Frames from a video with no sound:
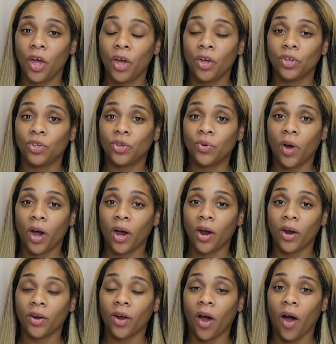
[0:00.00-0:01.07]
you
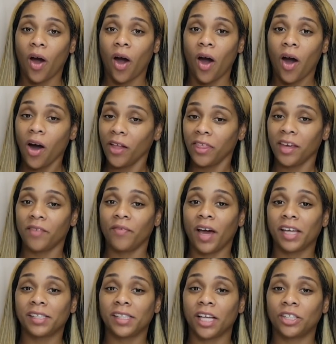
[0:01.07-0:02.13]
heard all the
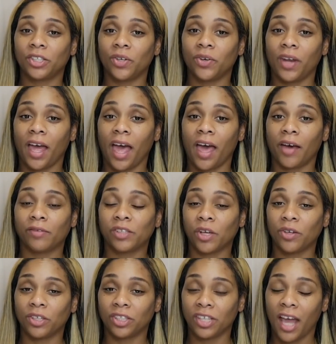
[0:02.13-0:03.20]
advice that you could have, so
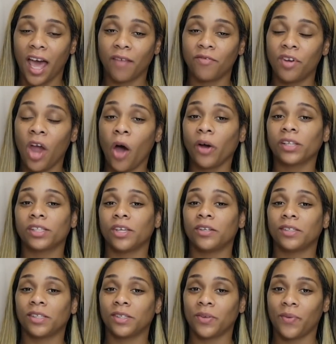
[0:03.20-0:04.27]
you should have no
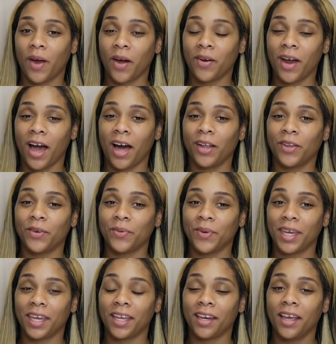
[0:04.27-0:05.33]
excuses around
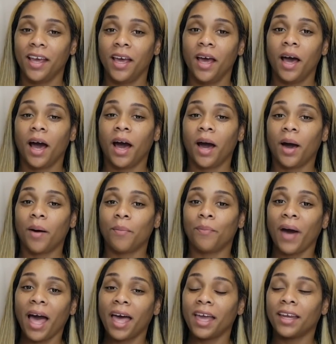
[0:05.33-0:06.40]
Halloween.
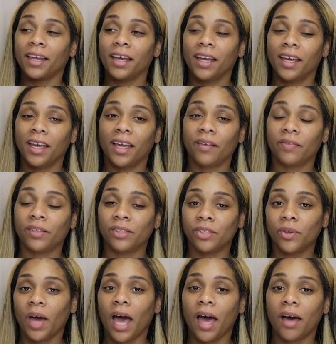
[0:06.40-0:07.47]
But if you do
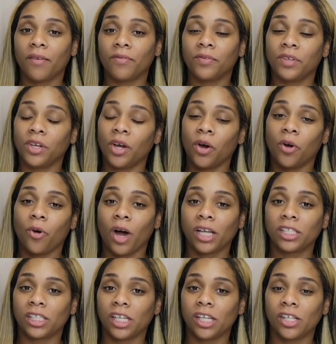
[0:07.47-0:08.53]
have,
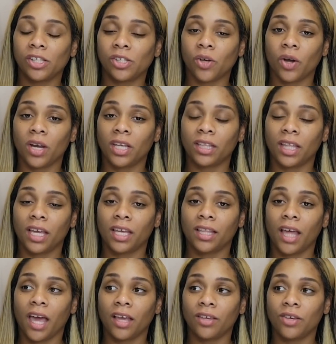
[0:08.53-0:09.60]
questions or anything
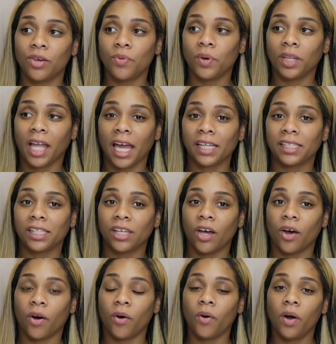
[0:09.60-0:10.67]
that you would like to
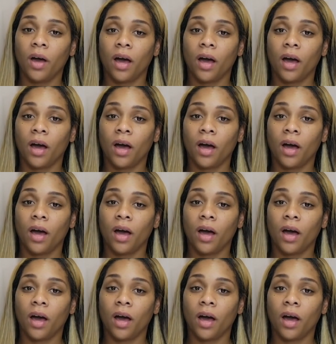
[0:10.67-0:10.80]
know